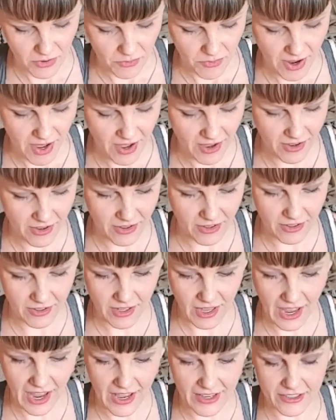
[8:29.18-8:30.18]
Well,
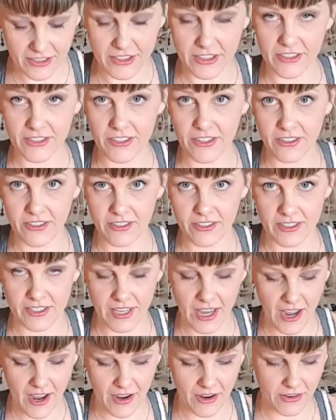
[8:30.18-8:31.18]
as it turns
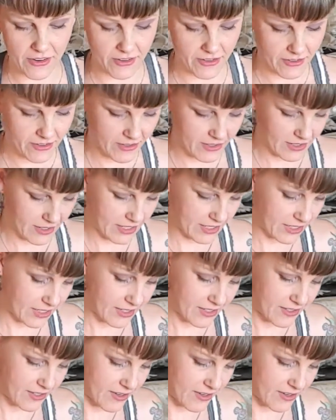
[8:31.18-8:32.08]
out, this is